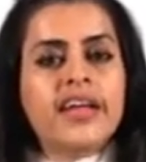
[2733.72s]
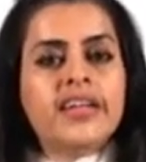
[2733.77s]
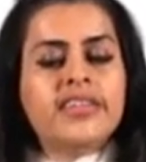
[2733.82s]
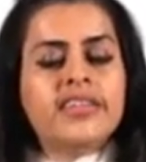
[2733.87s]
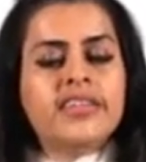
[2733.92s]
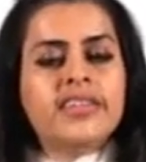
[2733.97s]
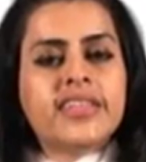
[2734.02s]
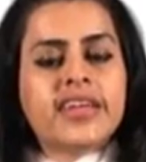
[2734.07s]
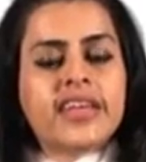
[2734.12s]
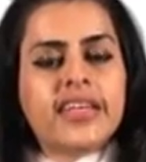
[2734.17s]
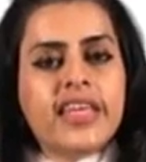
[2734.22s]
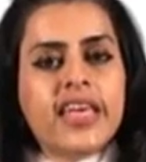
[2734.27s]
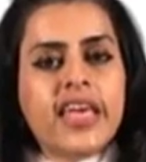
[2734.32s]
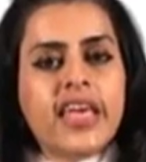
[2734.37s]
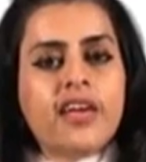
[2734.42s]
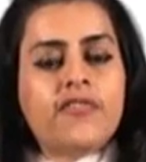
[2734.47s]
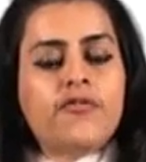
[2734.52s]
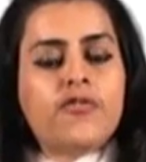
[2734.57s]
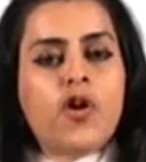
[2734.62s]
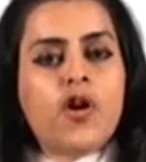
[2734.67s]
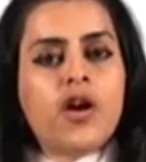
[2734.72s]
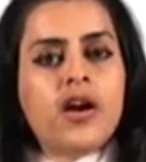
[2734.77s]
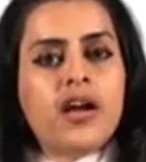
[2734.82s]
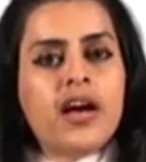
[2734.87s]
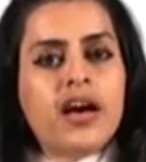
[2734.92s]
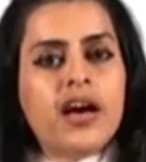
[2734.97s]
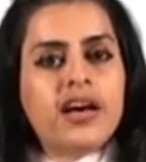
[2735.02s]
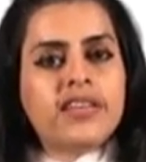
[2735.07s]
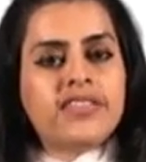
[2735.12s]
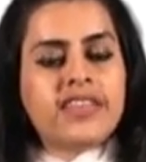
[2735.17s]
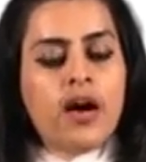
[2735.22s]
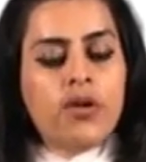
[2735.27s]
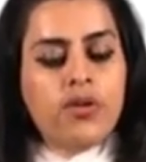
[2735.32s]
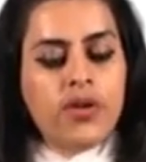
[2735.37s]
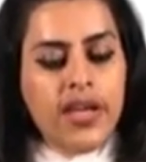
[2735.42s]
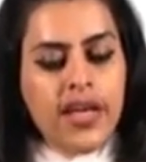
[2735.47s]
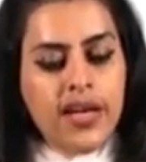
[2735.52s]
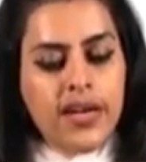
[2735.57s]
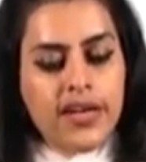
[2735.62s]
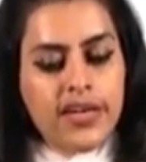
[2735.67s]
Another technique for
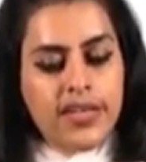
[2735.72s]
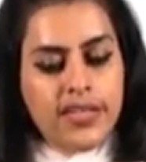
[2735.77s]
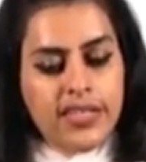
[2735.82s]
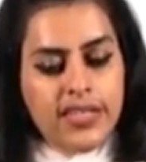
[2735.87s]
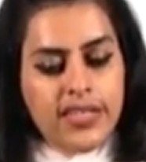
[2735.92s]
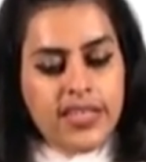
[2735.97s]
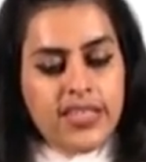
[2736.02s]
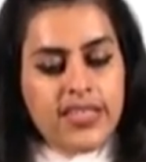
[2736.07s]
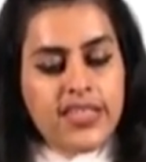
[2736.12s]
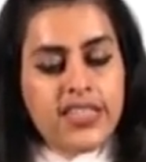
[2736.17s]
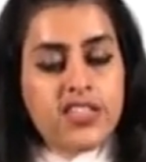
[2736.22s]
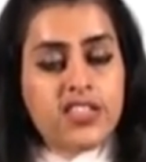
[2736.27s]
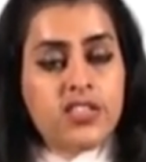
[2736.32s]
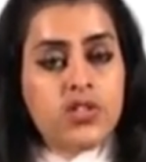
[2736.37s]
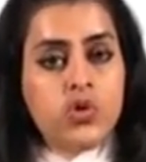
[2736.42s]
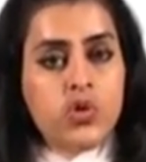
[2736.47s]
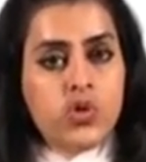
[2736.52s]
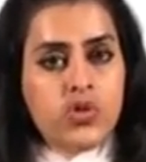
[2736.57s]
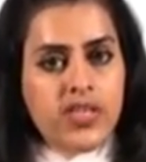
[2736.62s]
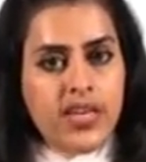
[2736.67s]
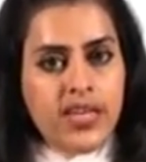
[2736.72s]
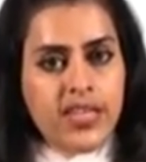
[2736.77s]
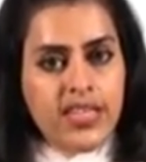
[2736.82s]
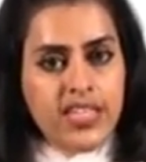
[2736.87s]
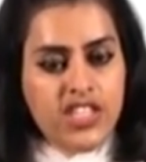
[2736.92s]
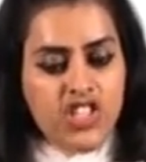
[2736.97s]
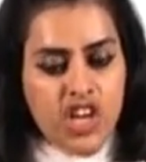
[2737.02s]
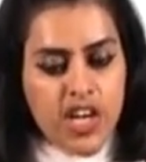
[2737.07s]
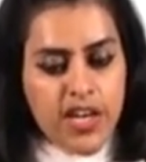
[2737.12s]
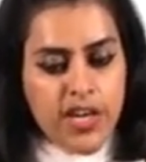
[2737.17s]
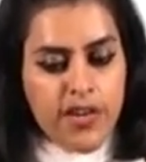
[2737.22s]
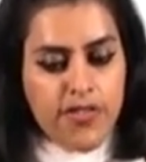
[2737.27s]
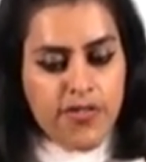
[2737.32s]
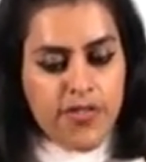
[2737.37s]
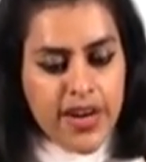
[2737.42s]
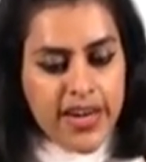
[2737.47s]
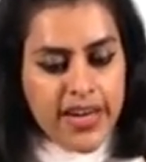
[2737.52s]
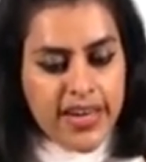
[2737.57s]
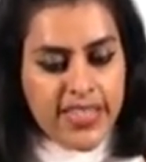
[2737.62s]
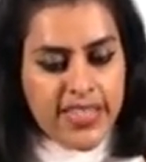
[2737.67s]
sounding courteous is using the
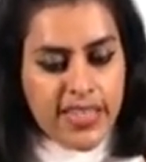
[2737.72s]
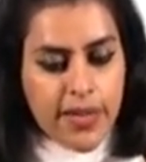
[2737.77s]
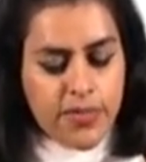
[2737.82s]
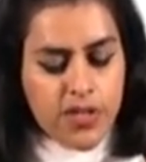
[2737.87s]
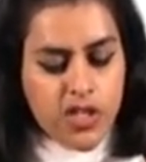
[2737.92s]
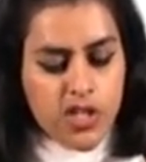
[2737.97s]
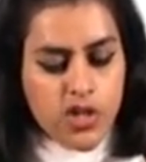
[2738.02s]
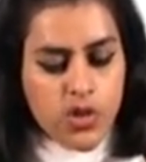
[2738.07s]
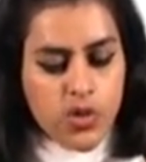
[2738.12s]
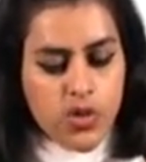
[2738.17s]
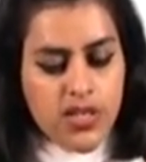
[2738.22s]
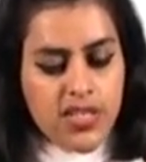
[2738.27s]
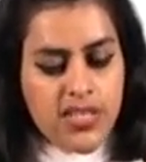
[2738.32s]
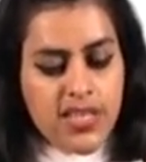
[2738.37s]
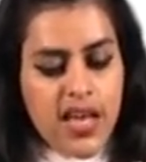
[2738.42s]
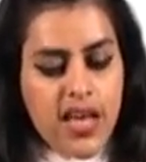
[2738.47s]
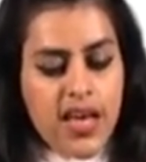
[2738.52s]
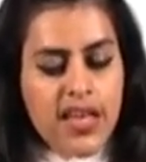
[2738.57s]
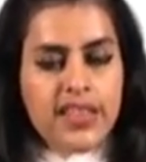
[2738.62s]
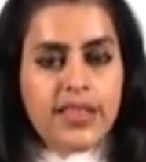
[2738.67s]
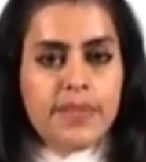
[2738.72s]
gender-friendly substitutes.